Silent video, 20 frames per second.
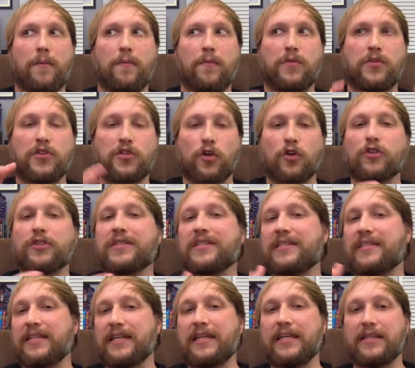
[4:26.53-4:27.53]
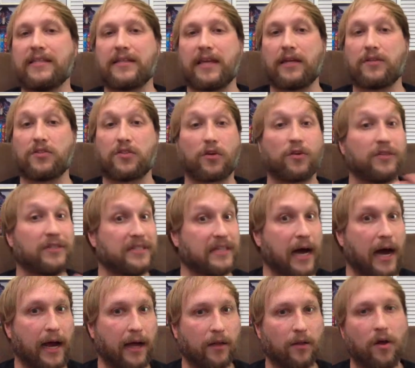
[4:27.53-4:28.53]
certain scenes and certain
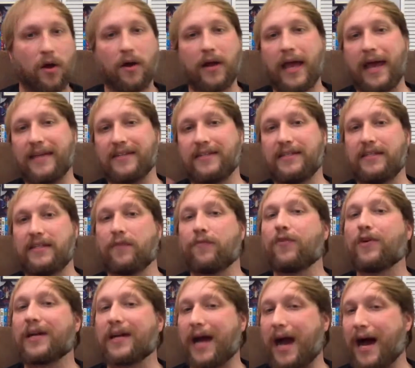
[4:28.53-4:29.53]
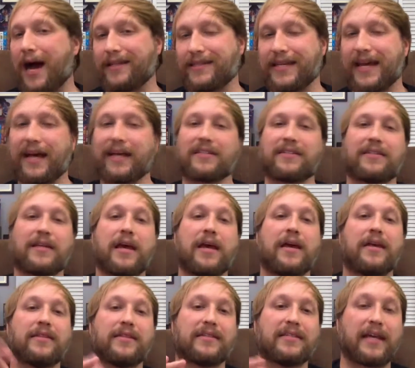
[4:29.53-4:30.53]
dialogue has different context
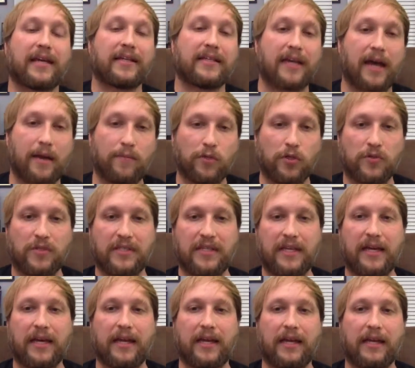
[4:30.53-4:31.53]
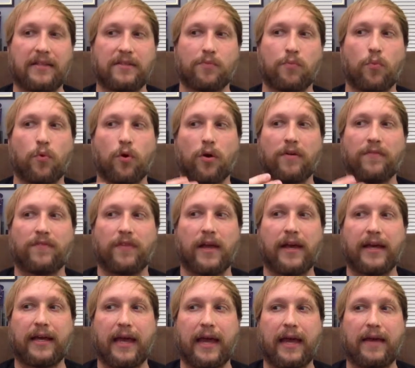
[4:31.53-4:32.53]
the second time you see it. It's more of
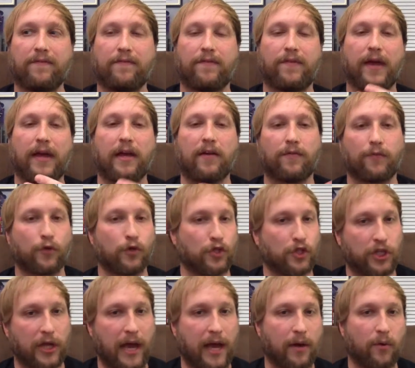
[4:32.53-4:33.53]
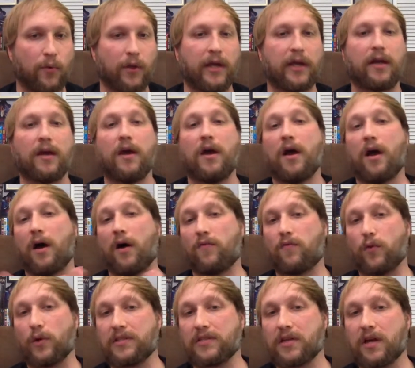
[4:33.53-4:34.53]
like a vague foreshadowing
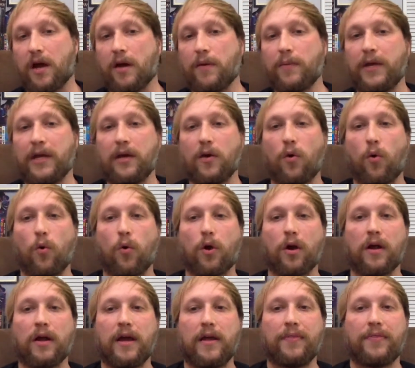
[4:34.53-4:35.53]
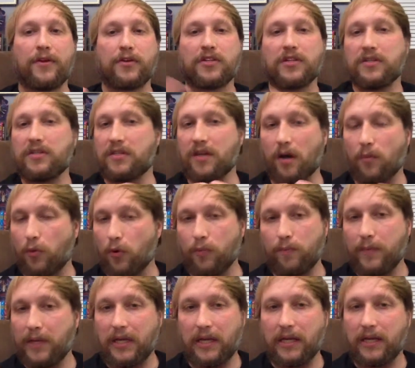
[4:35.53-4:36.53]
of what's coming, or there's a double
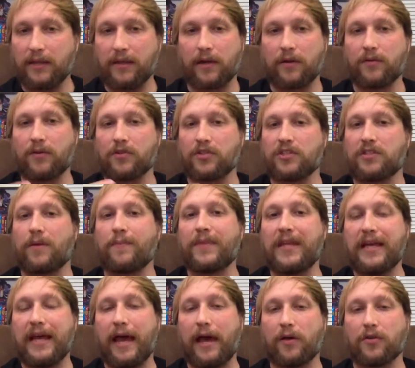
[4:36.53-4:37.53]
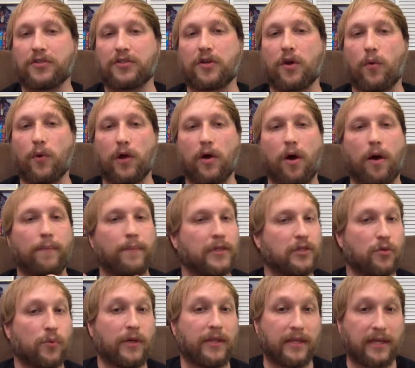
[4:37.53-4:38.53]
meaning there. There's something else going on
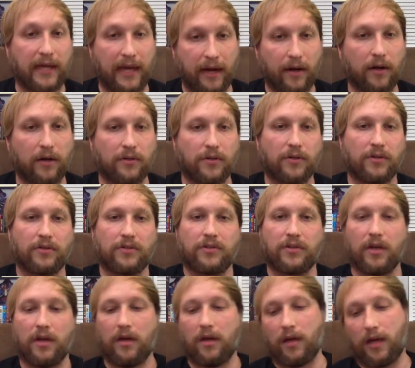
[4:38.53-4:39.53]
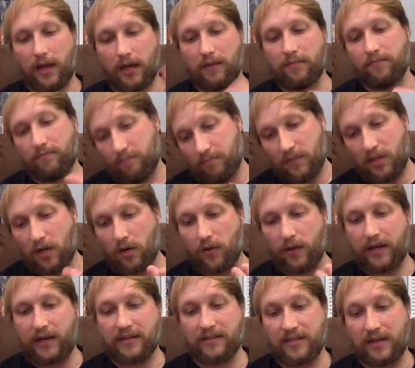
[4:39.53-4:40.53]
between the characters. And, you know,
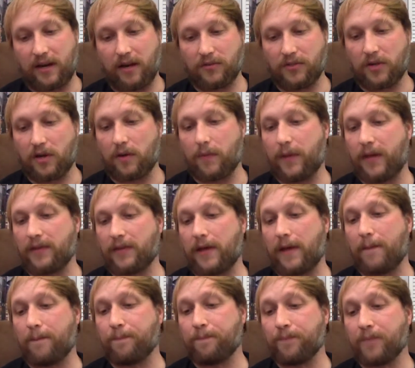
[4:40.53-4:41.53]
like I said, I'll talk about that.